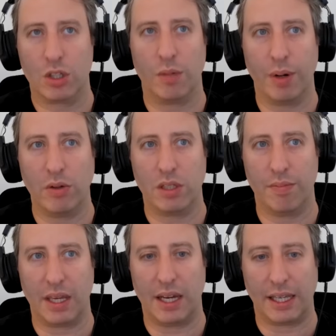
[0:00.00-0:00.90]
supposed to
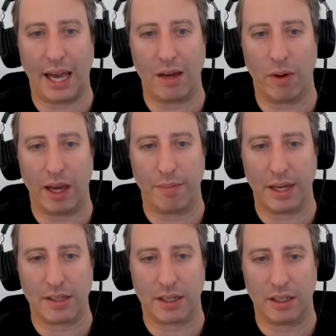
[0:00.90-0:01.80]
be a gateway
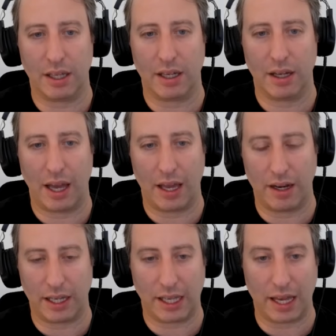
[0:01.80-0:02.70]
basically,
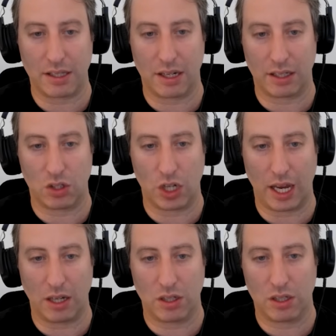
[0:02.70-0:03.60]
and I guess an
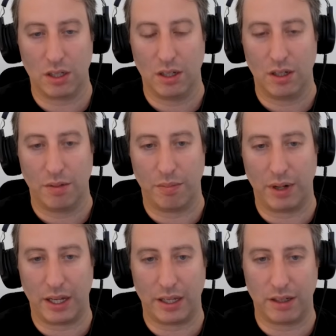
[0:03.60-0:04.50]
exchange.
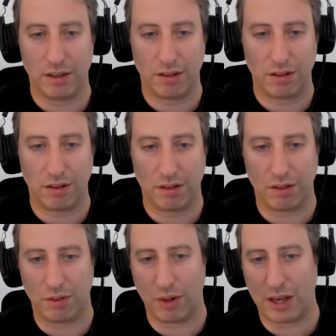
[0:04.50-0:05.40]
But
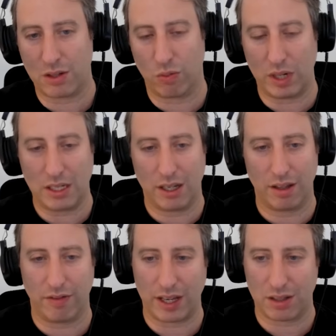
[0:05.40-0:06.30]
as a
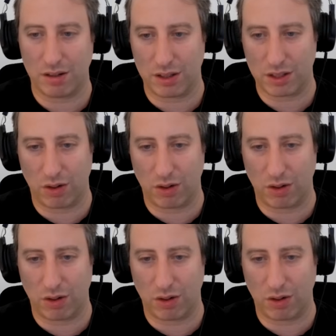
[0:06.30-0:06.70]
retail investor, is